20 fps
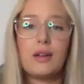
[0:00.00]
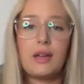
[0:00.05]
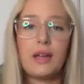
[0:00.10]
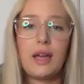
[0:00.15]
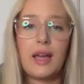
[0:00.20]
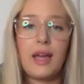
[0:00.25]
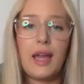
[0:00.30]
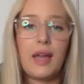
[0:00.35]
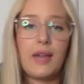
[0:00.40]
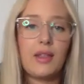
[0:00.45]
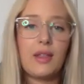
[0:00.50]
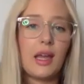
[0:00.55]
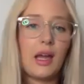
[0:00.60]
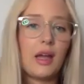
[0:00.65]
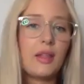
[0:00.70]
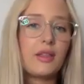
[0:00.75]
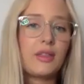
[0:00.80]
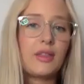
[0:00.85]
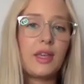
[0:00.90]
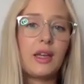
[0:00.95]
Okay. And the
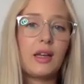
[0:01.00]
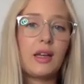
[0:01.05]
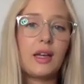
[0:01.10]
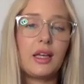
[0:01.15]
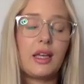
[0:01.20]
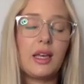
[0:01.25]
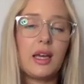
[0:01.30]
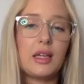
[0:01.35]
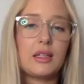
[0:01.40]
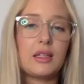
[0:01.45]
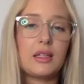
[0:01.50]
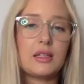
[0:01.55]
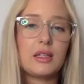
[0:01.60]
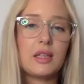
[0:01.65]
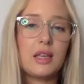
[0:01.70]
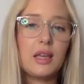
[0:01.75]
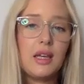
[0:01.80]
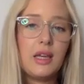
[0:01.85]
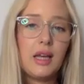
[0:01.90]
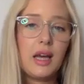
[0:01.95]
other thing, I guess,
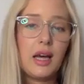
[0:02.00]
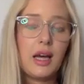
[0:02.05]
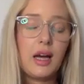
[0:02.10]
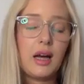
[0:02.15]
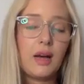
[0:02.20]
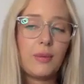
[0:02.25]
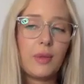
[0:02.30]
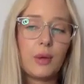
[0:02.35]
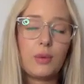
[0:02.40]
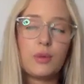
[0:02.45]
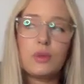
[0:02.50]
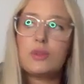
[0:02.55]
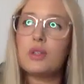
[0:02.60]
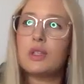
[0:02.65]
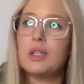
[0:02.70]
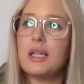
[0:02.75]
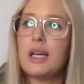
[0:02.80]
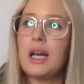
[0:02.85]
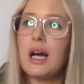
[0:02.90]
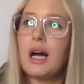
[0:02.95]
that was
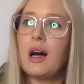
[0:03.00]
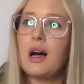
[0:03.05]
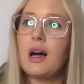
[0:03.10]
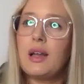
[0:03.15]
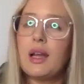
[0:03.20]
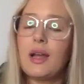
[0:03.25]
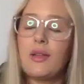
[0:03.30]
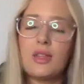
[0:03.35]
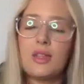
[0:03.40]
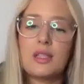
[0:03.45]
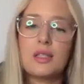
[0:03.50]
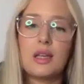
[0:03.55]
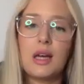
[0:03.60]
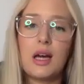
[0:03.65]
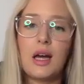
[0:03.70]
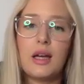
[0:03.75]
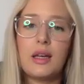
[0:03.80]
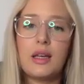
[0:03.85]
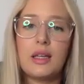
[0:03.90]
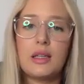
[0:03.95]
really hard at the
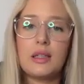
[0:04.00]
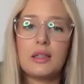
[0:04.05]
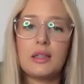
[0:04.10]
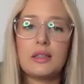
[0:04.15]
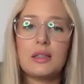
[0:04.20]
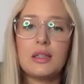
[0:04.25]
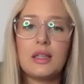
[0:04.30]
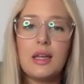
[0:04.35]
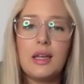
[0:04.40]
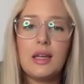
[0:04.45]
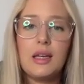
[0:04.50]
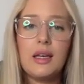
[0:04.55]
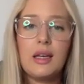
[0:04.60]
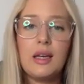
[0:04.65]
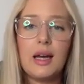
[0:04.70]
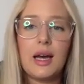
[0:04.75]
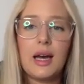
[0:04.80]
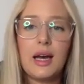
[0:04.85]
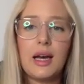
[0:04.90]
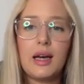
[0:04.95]
start is
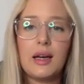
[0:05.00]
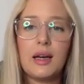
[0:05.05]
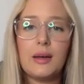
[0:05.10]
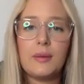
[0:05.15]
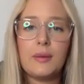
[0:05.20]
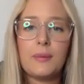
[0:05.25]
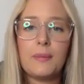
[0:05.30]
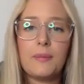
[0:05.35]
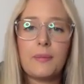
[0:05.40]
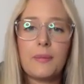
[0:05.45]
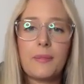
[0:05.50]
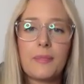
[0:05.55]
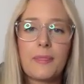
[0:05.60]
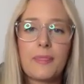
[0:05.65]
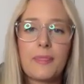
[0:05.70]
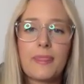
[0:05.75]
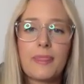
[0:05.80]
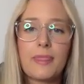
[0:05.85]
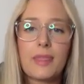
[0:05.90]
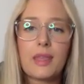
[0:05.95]

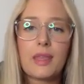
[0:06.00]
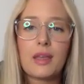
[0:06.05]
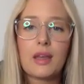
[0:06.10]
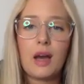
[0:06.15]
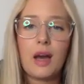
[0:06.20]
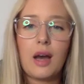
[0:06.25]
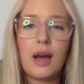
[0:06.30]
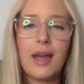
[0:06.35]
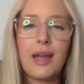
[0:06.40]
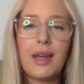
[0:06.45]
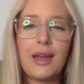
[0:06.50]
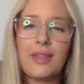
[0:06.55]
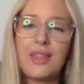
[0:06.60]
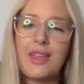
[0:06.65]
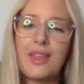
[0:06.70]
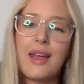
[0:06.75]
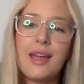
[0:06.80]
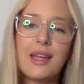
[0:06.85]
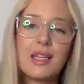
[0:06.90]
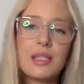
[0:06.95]
I
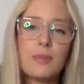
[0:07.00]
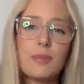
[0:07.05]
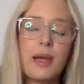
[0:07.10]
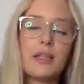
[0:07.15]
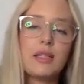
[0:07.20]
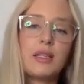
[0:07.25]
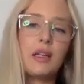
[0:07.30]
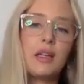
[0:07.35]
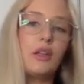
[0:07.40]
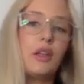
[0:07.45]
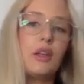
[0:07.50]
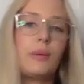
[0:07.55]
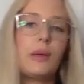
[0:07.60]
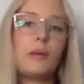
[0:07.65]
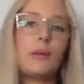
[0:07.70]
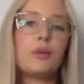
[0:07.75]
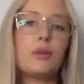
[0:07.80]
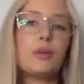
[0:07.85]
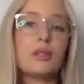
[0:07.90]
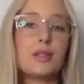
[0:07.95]
think I expected a lot of
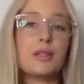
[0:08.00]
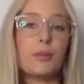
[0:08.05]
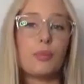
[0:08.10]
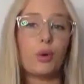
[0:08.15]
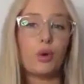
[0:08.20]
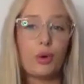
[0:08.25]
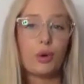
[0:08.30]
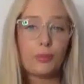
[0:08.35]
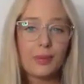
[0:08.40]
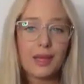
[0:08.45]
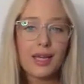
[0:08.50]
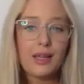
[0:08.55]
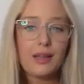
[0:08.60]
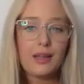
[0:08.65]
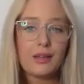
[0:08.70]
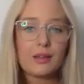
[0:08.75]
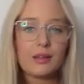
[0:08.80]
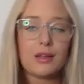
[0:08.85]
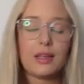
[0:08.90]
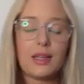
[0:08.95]
people to support
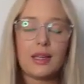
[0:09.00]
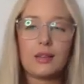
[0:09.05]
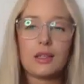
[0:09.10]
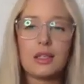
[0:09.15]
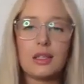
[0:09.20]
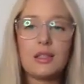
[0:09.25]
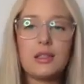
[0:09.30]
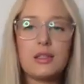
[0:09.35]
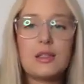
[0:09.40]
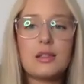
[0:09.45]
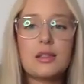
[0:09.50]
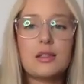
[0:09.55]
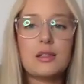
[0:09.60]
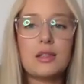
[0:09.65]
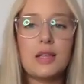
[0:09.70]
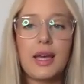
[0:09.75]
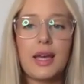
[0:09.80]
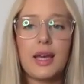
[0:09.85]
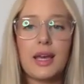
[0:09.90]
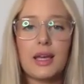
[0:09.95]
me in this,
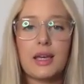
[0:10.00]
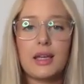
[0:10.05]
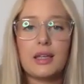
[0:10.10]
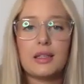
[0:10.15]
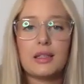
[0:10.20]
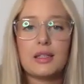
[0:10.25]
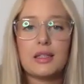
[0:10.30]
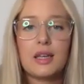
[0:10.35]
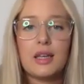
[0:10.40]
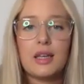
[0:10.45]
and